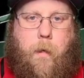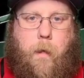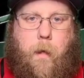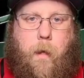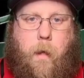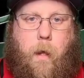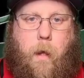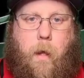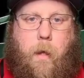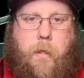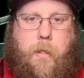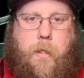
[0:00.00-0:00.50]

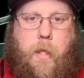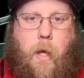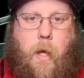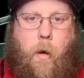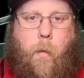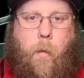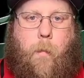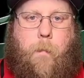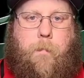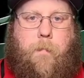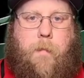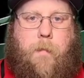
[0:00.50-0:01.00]

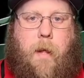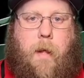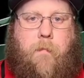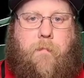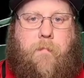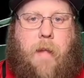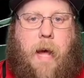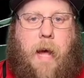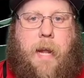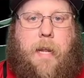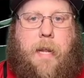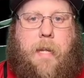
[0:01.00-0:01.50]
So if
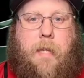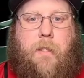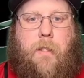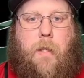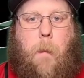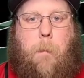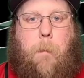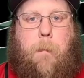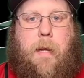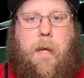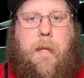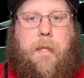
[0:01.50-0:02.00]
that ends up
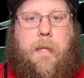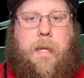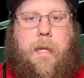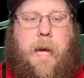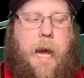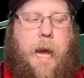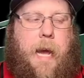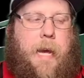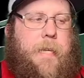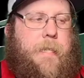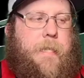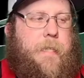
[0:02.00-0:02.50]
being the
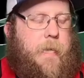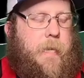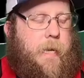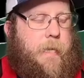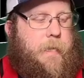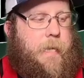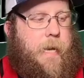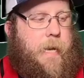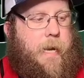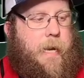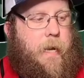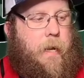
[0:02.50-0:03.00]
case and
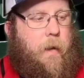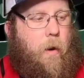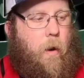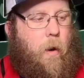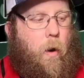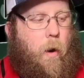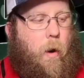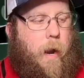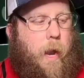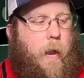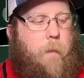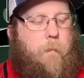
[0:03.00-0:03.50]
they are
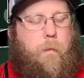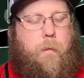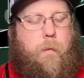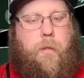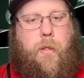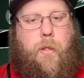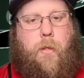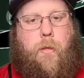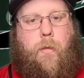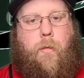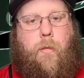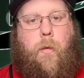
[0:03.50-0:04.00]
able
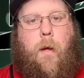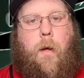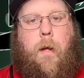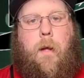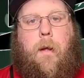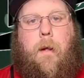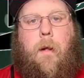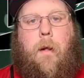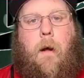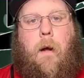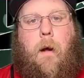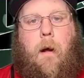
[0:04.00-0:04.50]
to
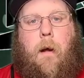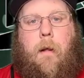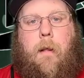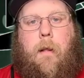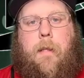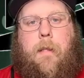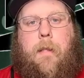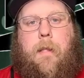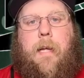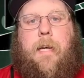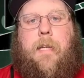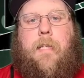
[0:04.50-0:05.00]
at
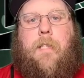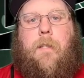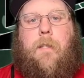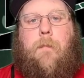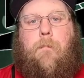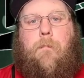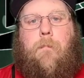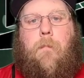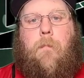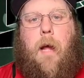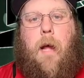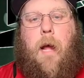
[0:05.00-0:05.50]
least
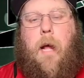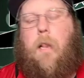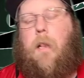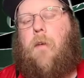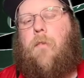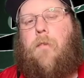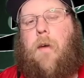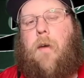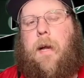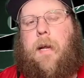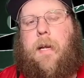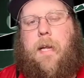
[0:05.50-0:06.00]

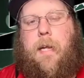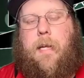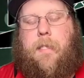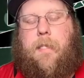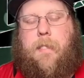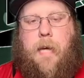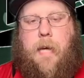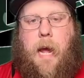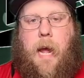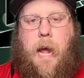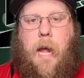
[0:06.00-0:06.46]
elevate his game